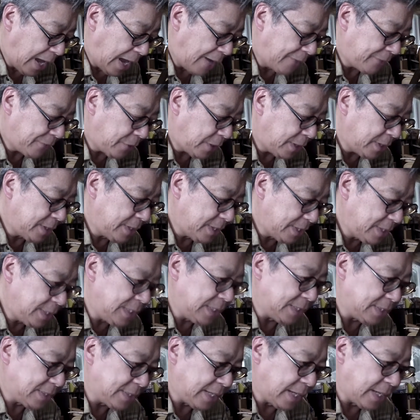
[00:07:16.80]
after I did
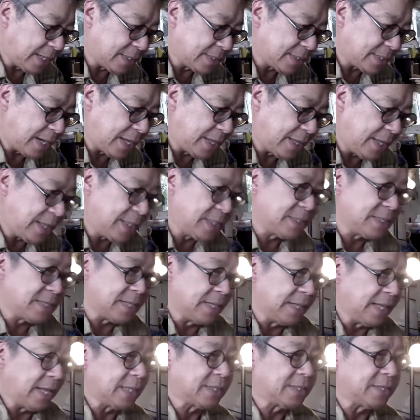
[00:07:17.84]
these tests, I then
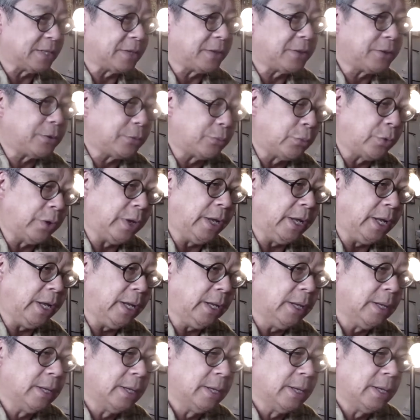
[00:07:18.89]
selected
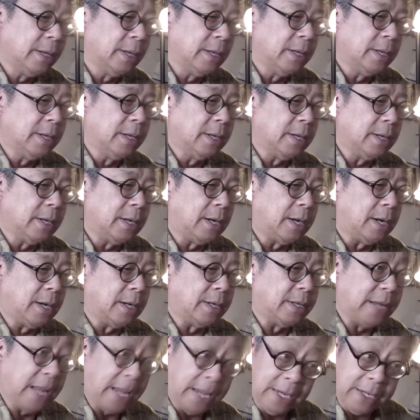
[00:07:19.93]
three
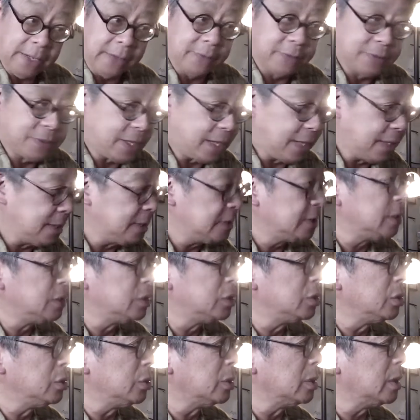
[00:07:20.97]
uh, negatives. I
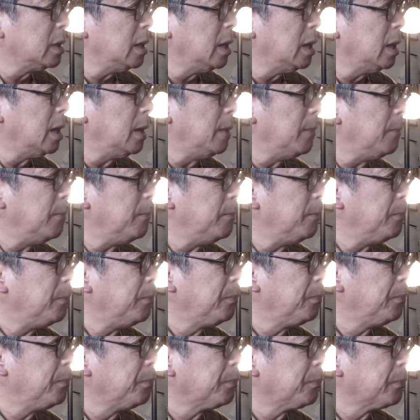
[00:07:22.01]
took um,
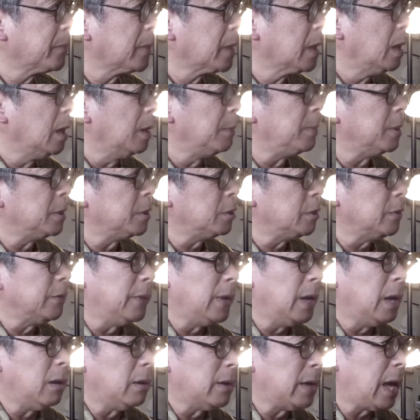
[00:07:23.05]
a picture of
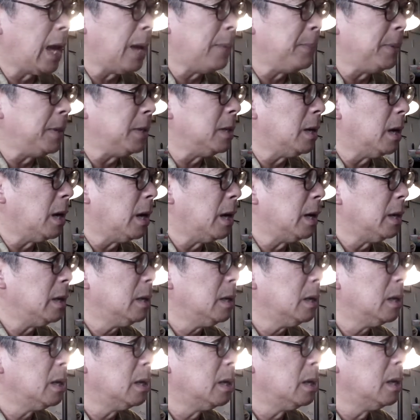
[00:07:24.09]
El Capitan.
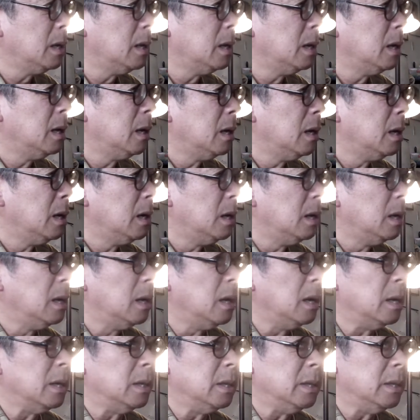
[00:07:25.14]

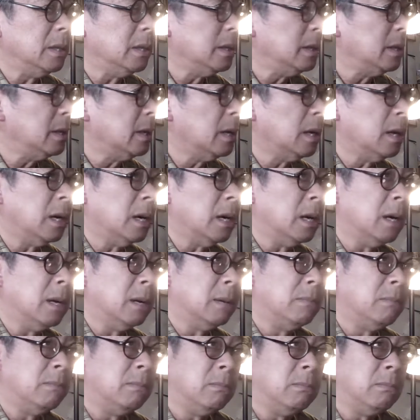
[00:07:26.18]
I did uh,
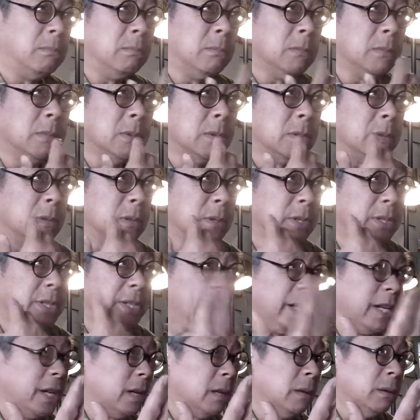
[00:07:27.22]

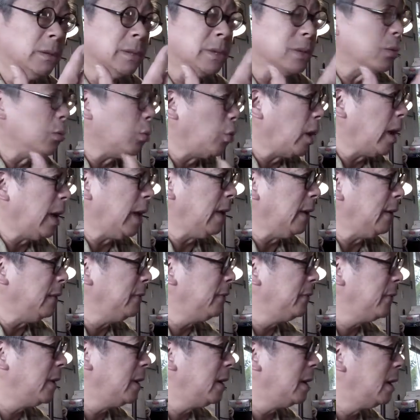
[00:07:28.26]
seagulls and
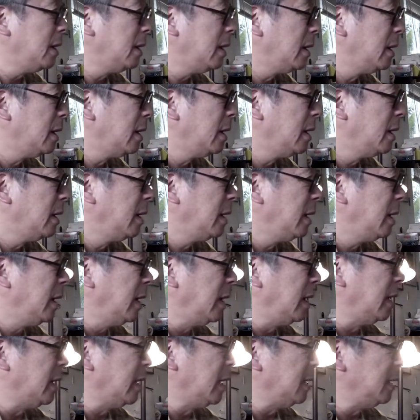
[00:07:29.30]
wave,
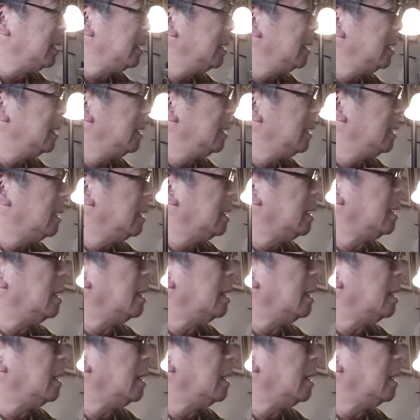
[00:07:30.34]
and I did uh,